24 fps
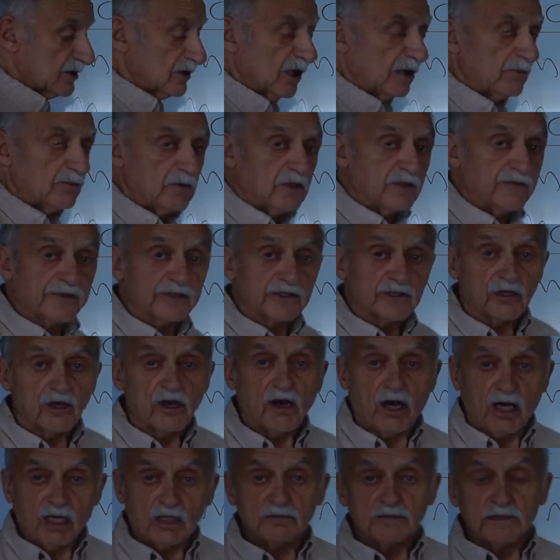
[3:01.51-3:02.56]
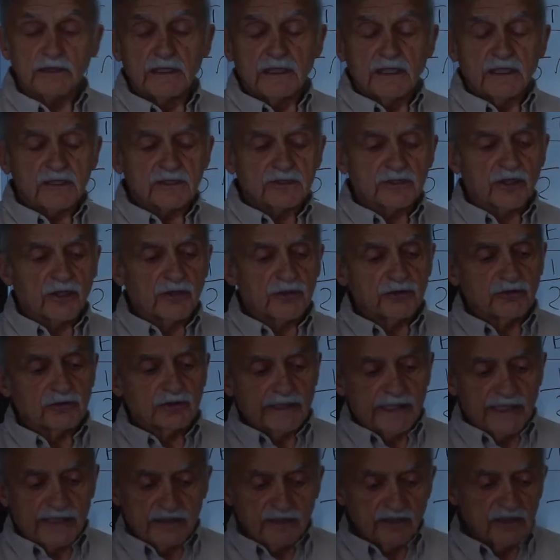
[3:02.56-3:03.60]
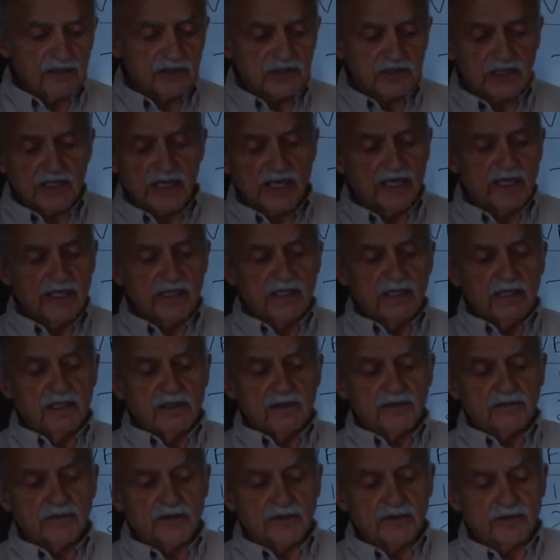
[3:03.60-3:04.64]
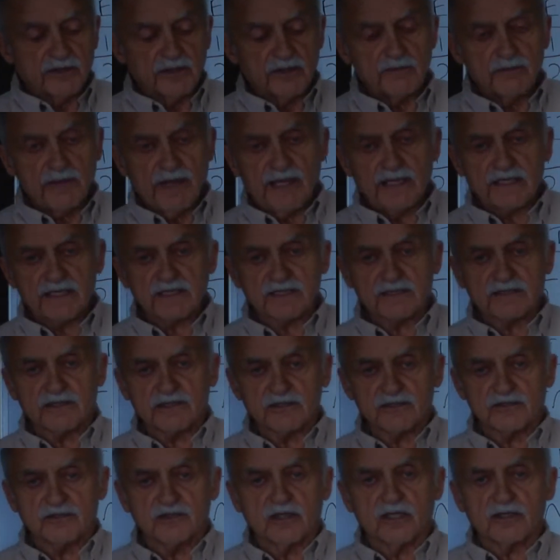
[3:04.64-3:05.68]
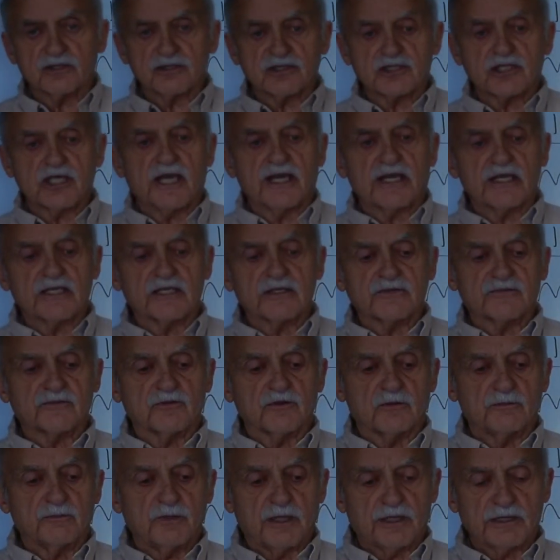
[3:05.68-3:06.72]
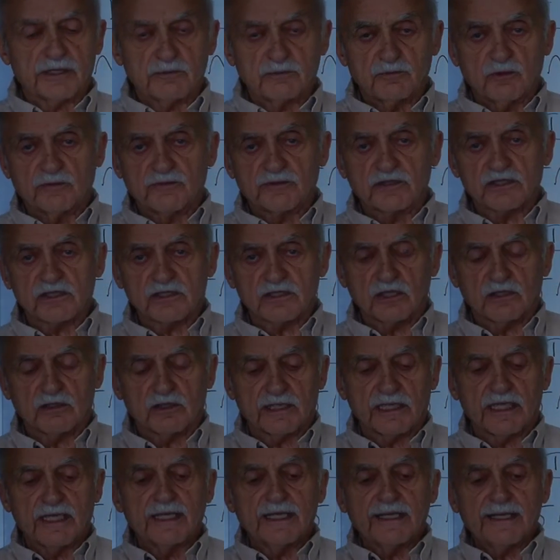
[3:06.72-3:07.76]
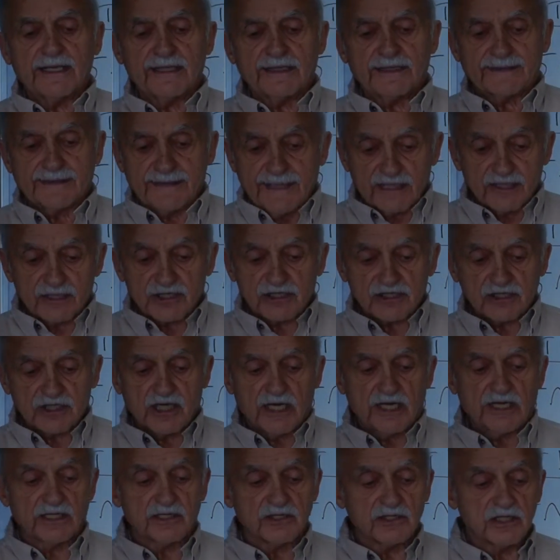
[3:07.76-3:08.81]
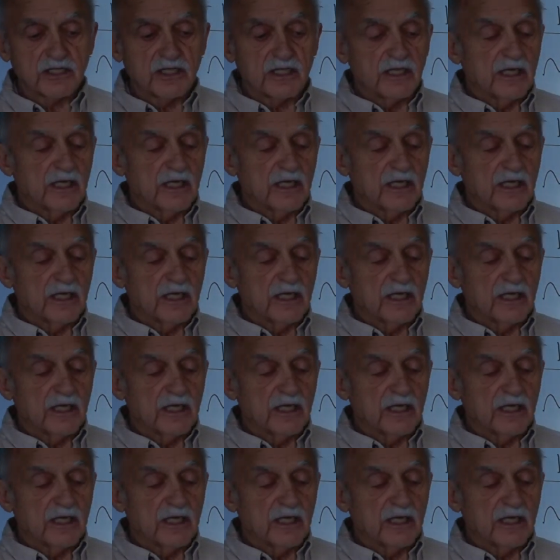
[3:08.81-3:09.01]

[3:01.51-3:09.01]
not moving at all. So you cannot say that the mass does not change for a body moving slowly. It does change,